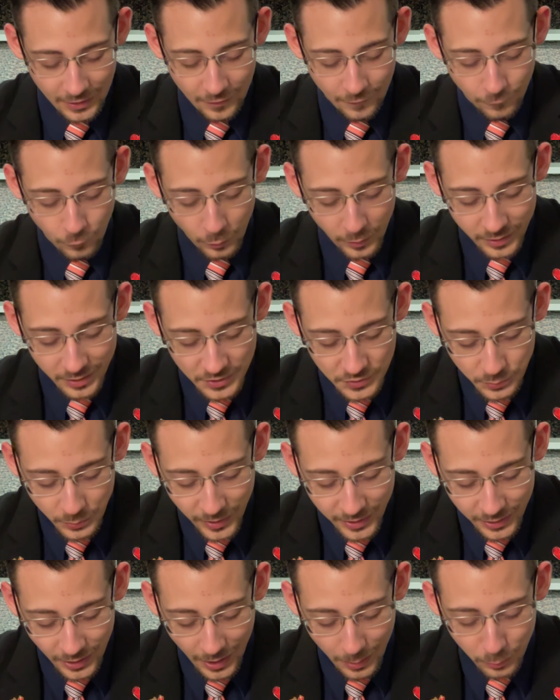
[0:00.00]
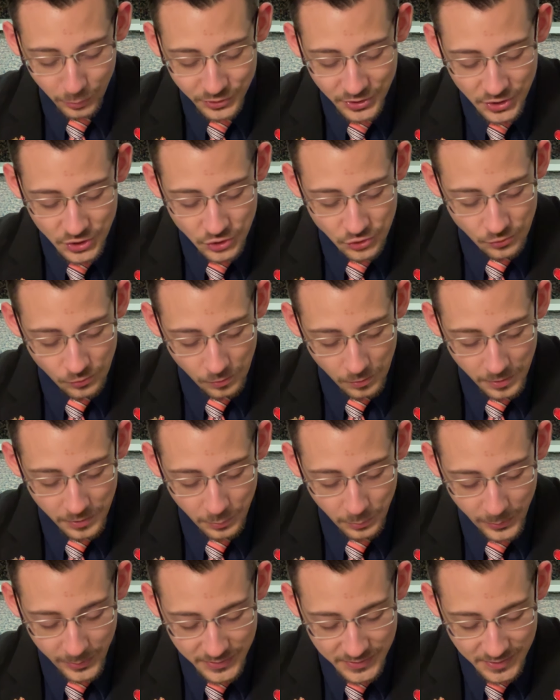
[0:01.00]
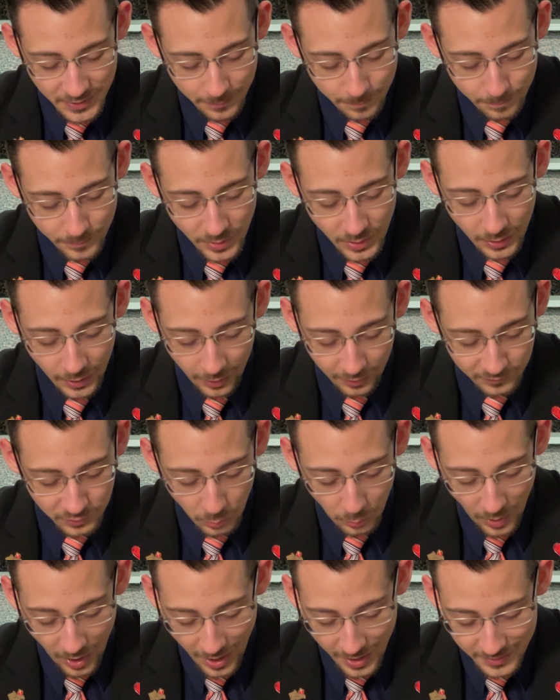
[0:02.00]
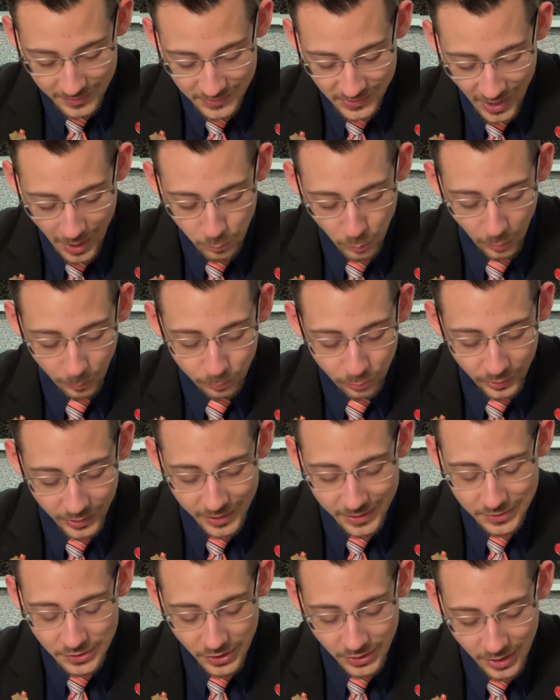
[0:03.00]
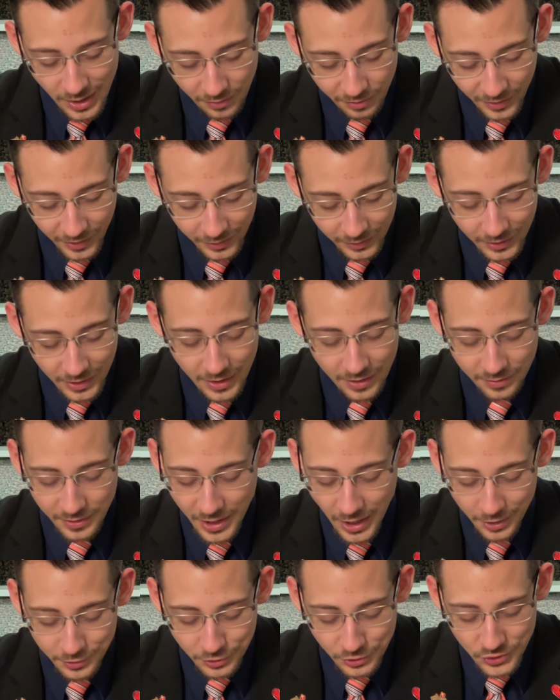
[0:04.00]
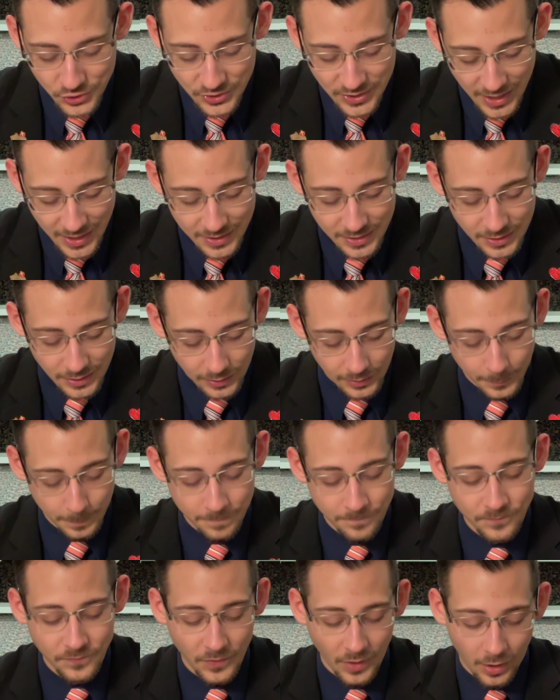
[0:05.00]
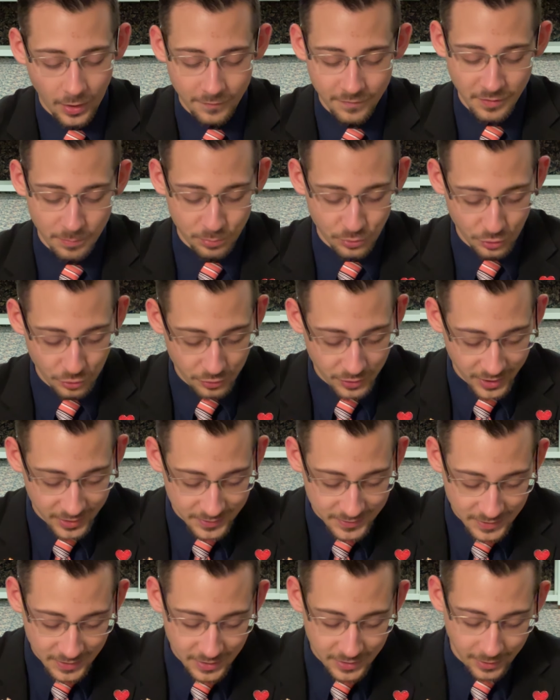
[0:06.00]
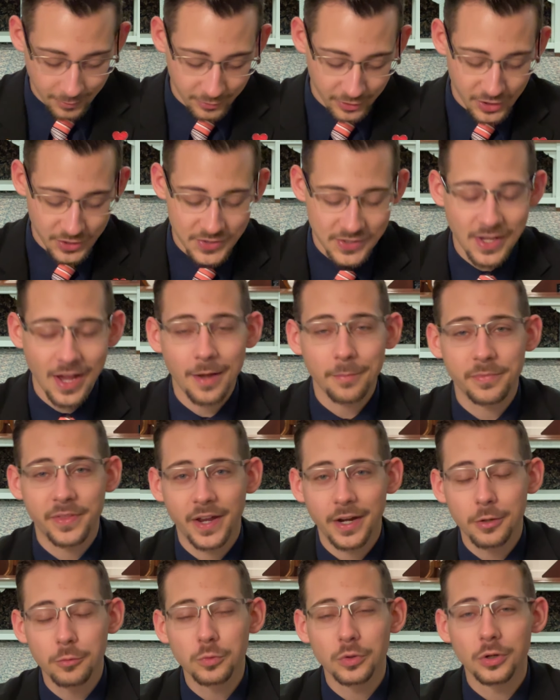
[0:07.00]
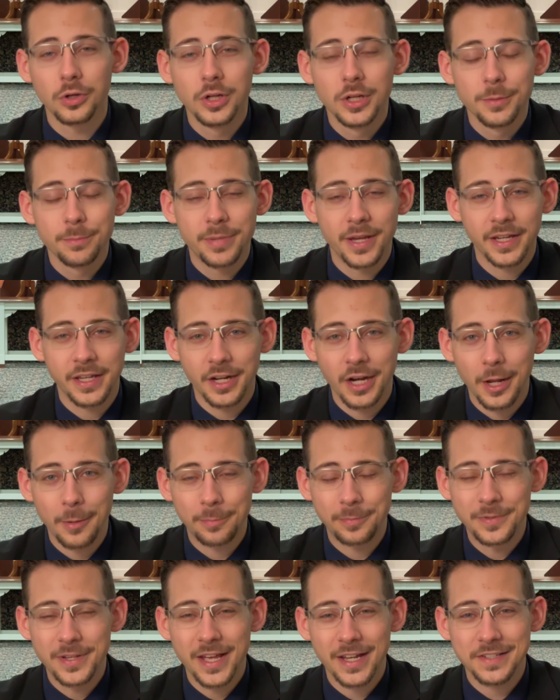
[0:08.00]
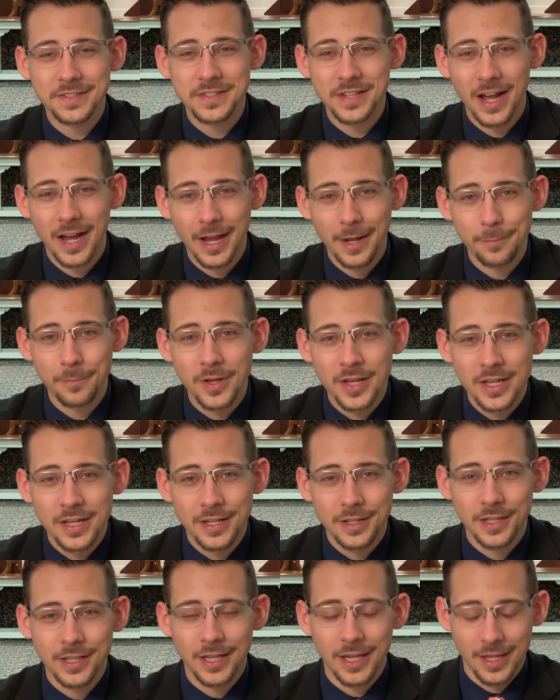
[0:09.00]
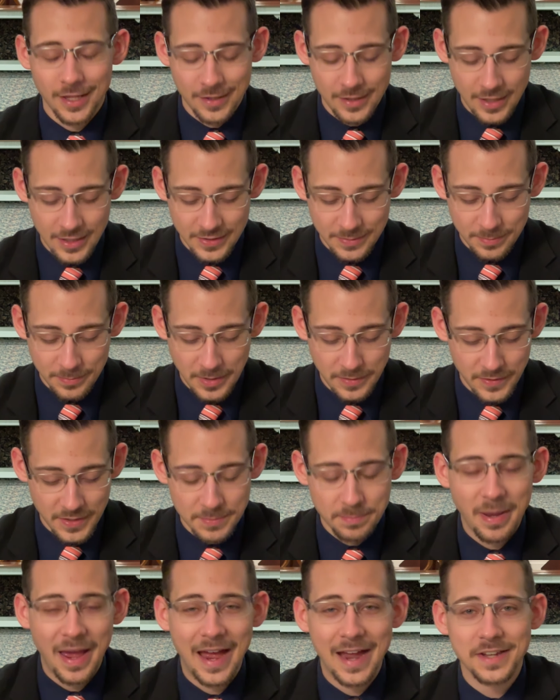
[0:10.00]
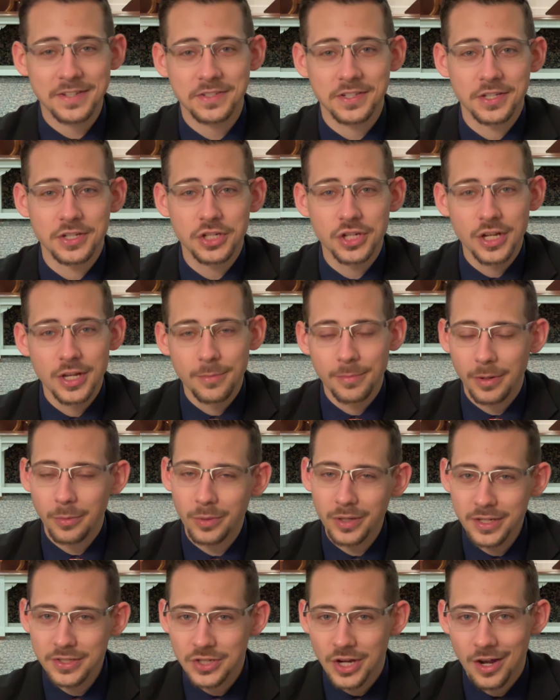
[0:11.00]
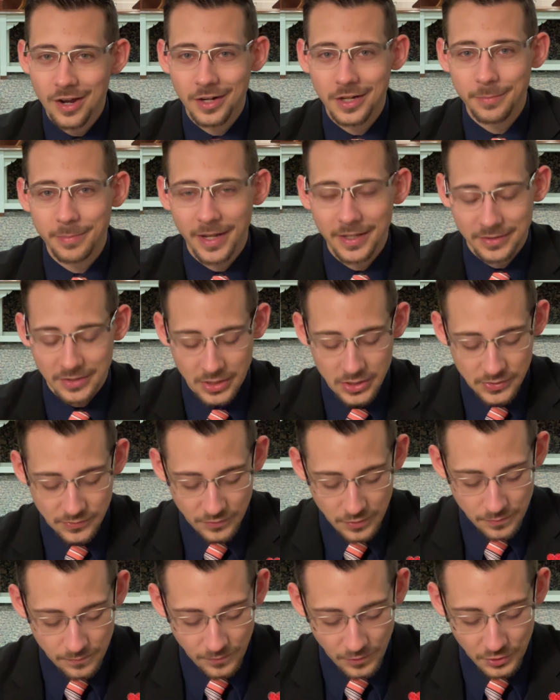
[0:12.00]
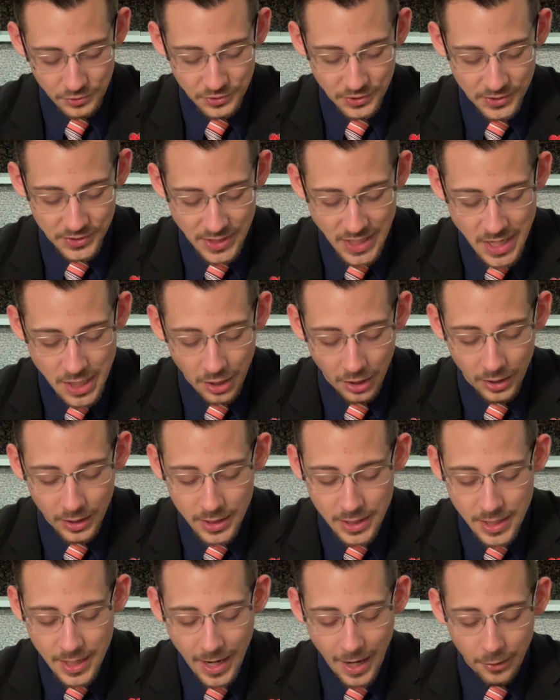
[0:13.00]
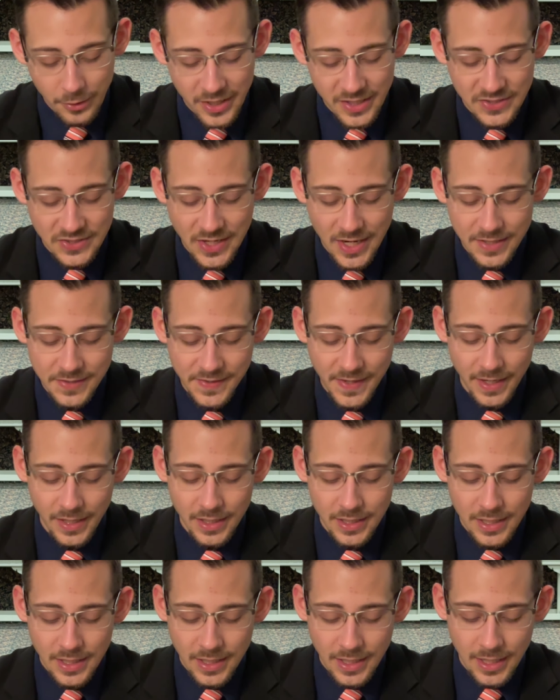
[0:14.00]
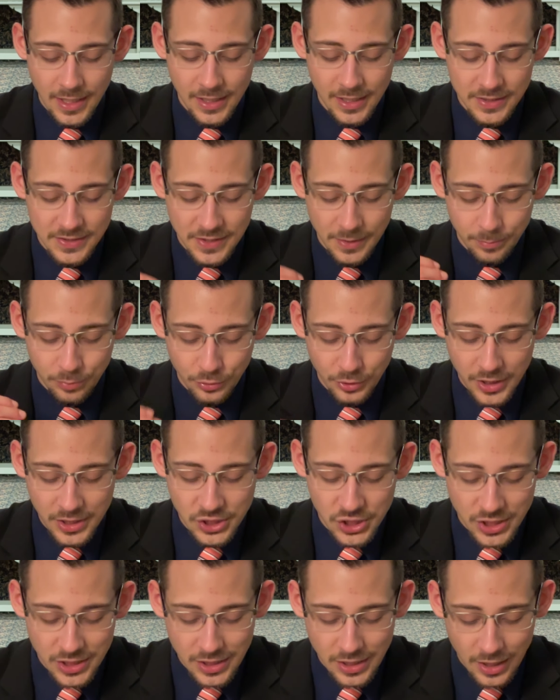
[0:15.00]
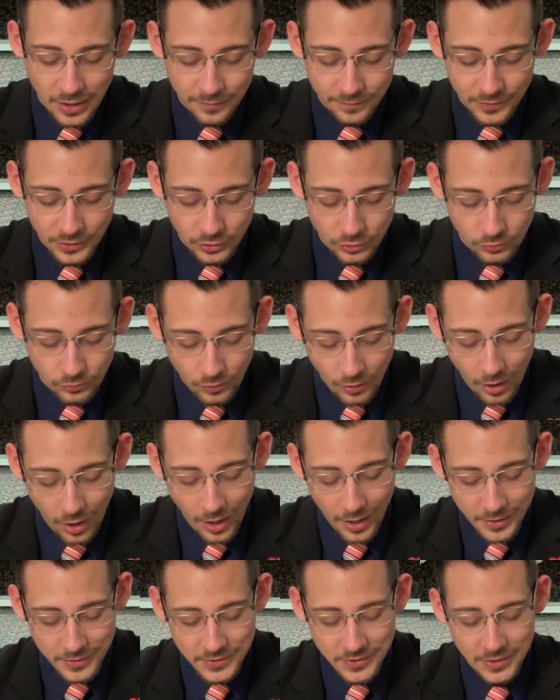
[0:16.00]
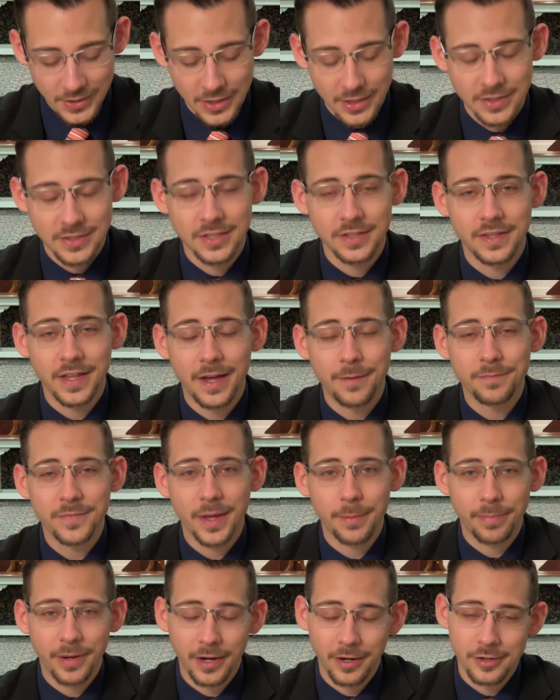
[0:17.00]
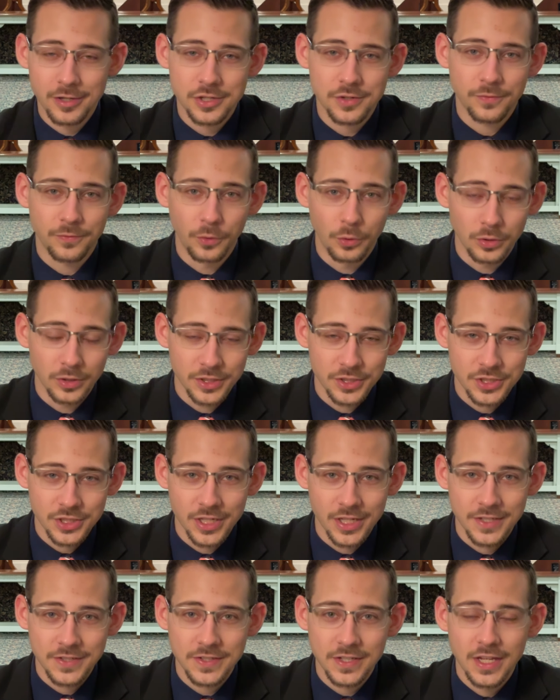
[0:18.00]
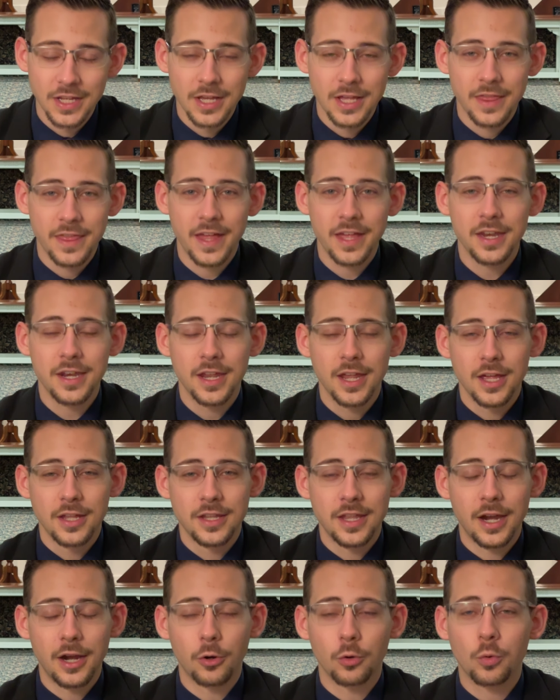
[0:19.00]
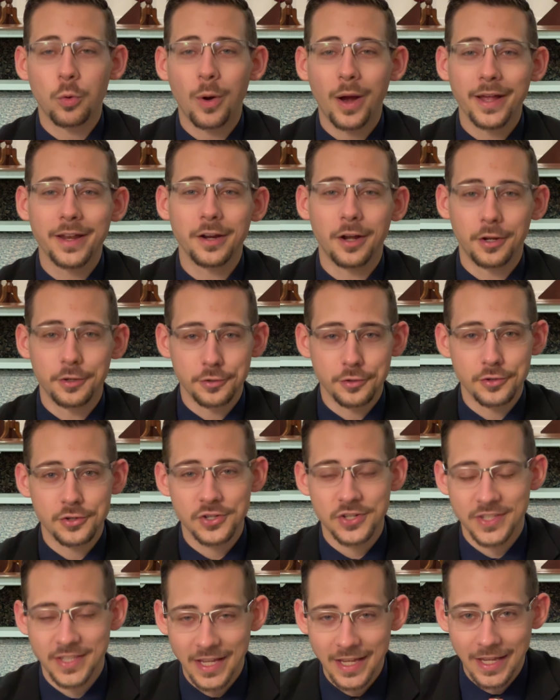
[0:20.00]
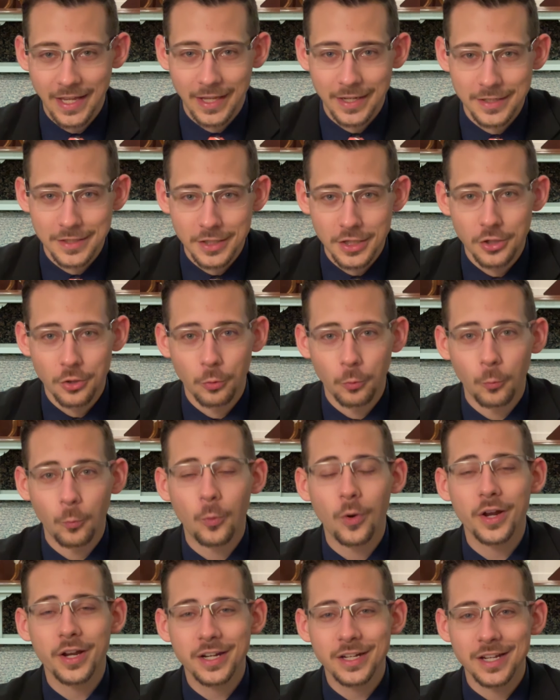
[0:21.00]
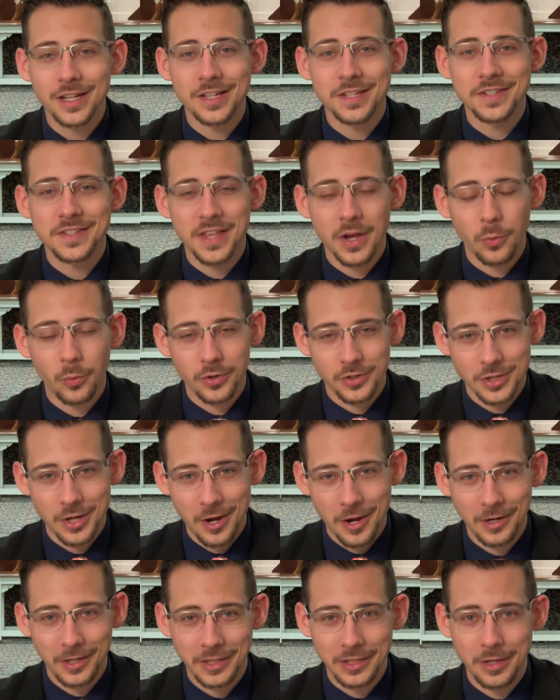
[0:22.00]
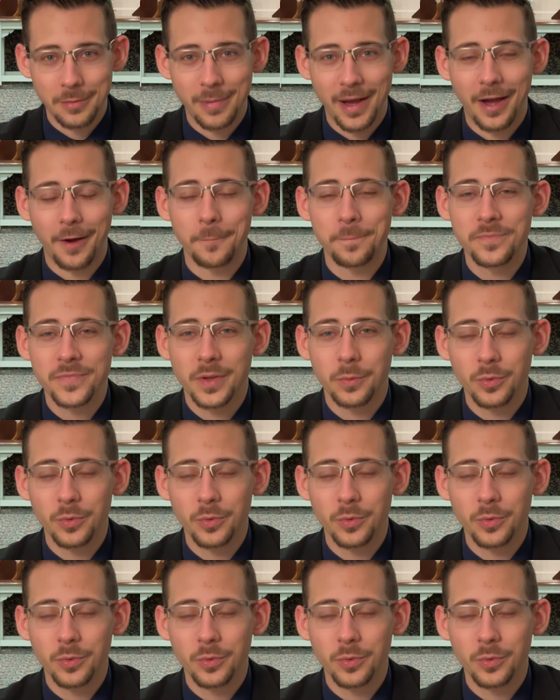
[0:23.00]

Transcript: For it is written, I will destroy the wisdom of the wise, and will bring to nothing the understanding of the prudent. Now we're going to stop there. We'll pick it up next time in this passage. But I want to talk about these few verses here. How he says that it is the preaching of the cross to them that perish foolishness. They don't quite understand what it is that we're talking about.